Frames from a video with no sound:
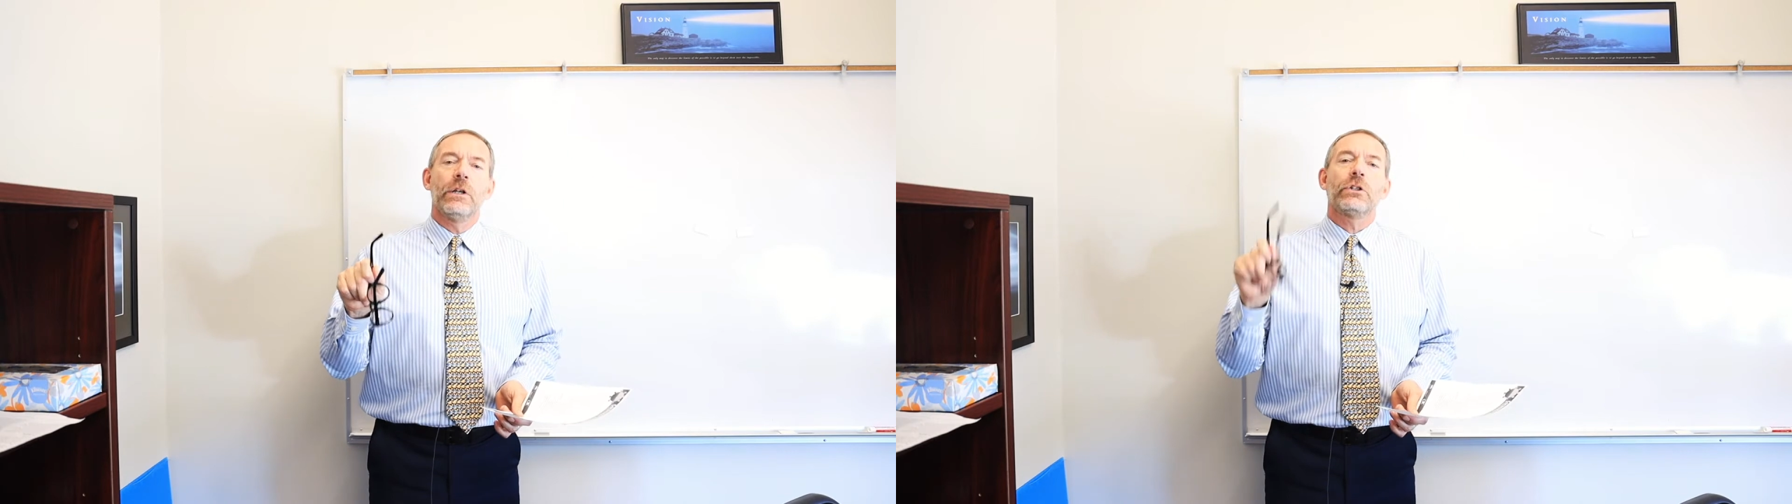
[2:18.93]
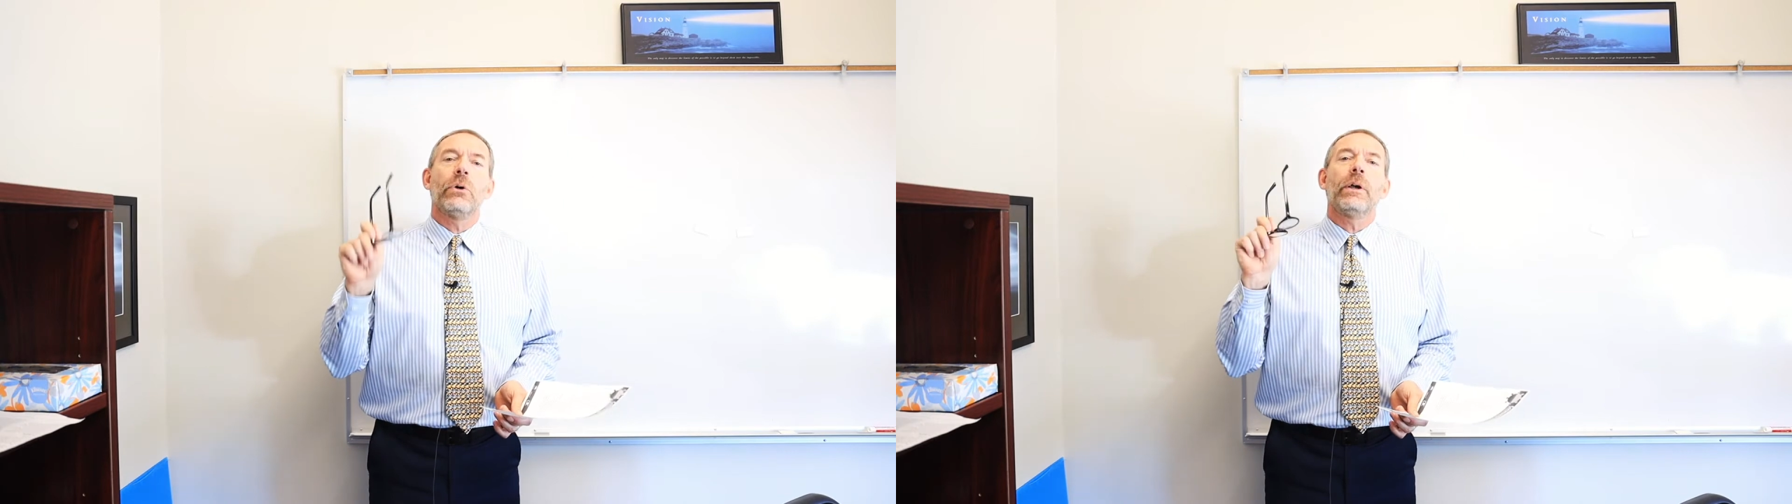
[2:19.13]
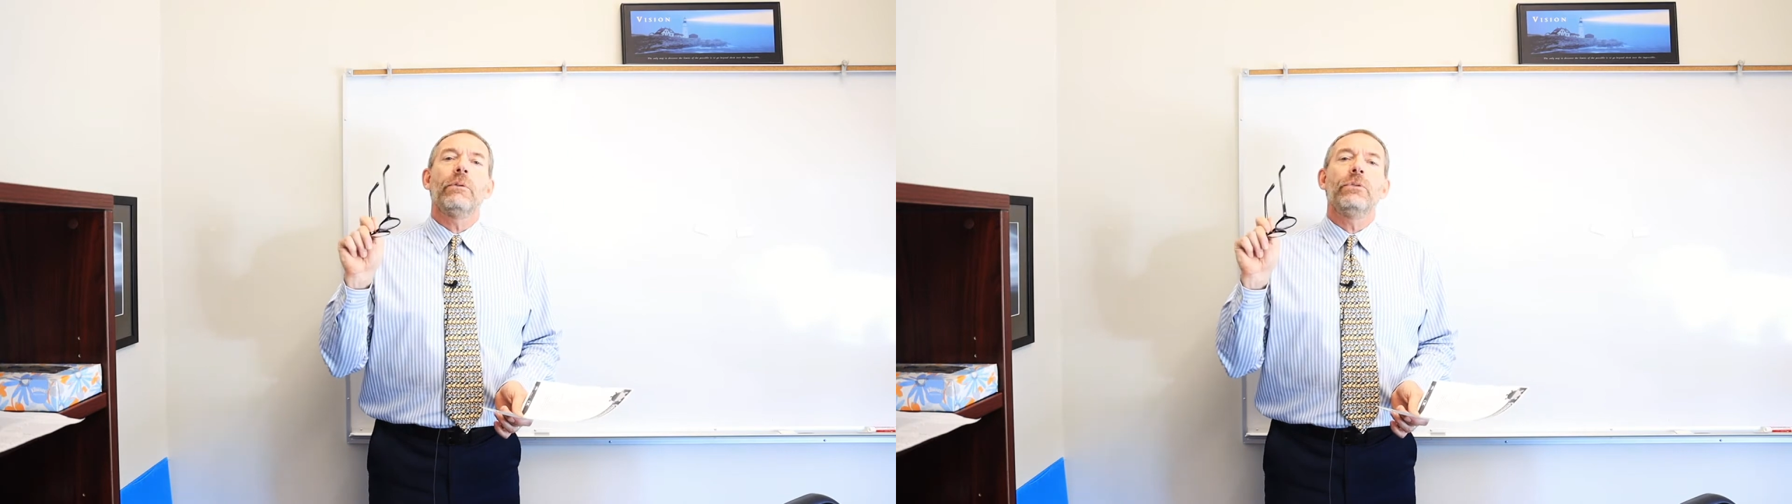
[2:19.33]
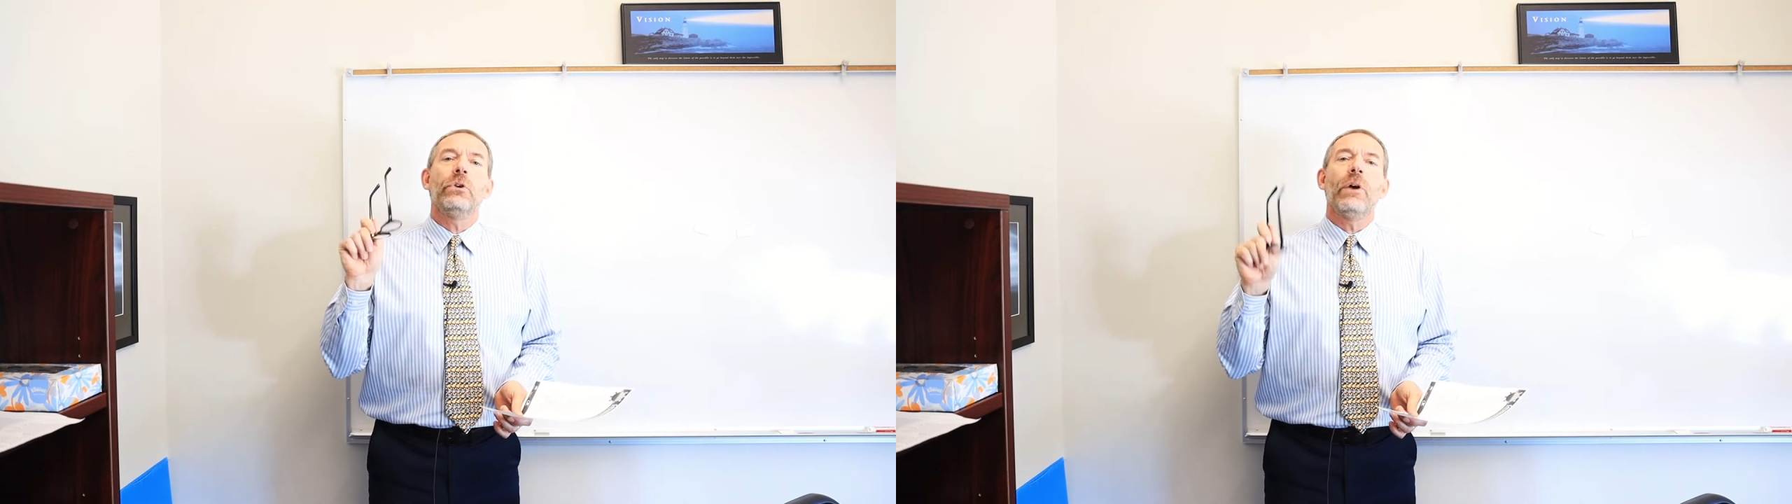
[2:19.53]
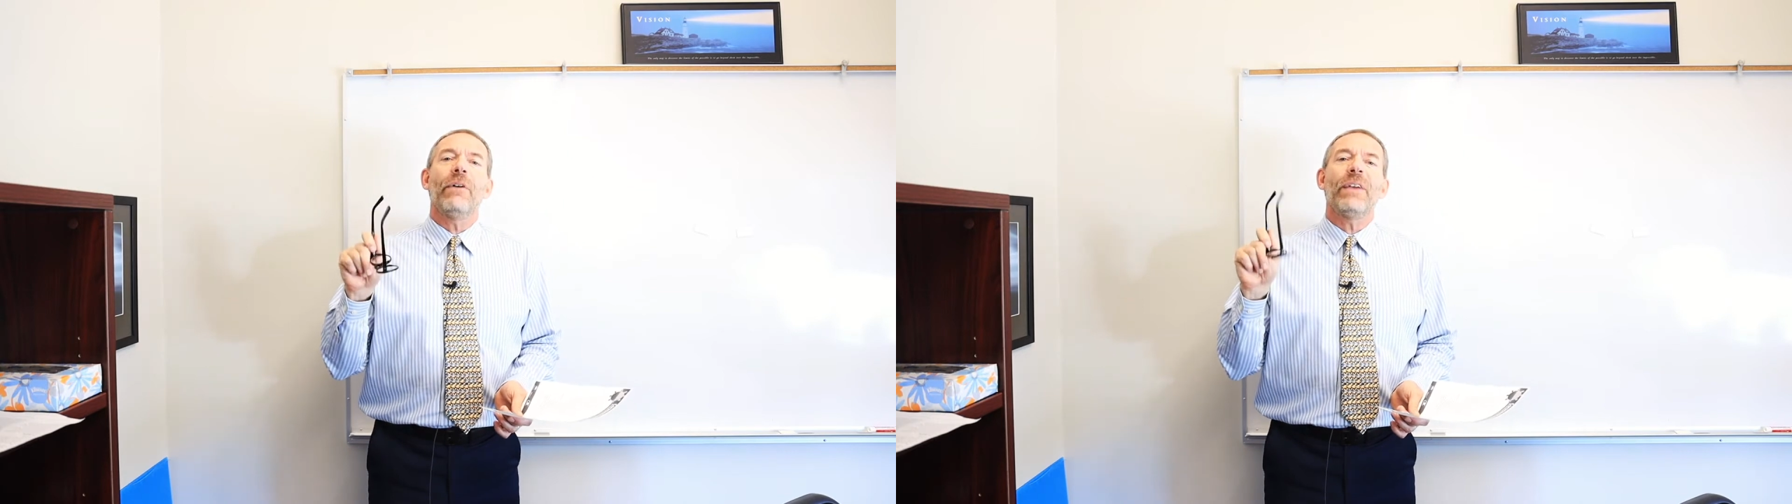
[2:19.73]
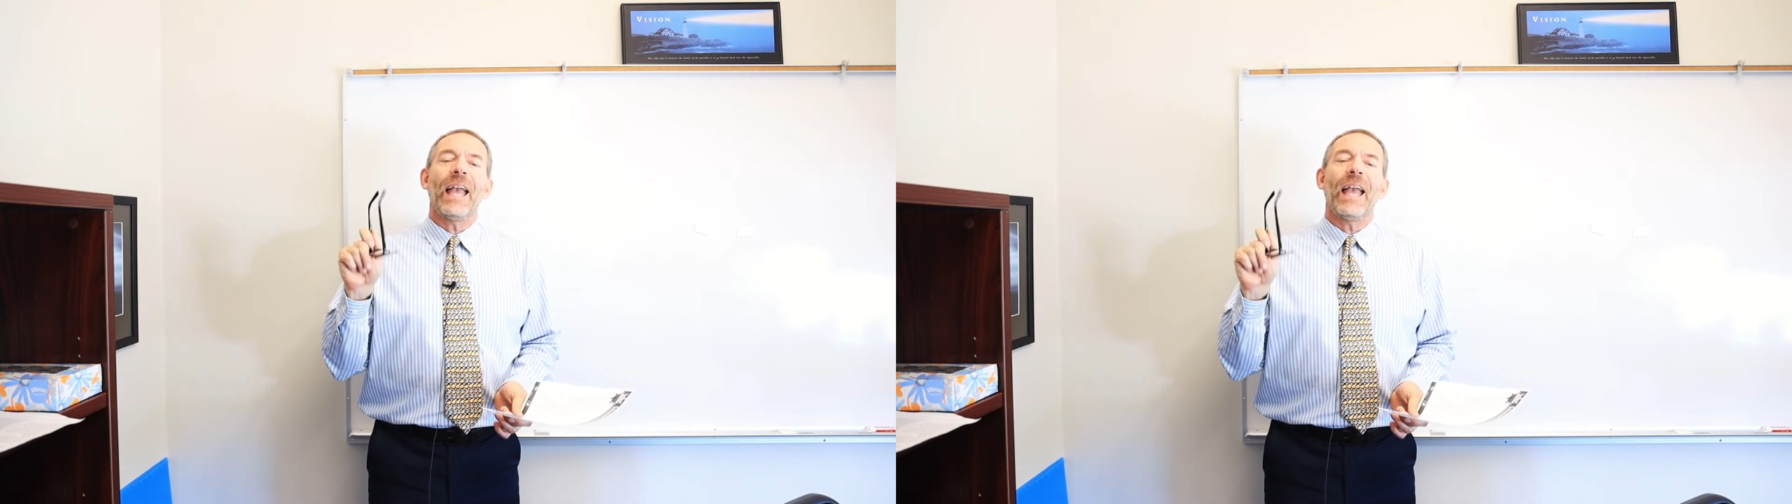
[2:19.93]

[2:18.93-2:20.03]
So if you have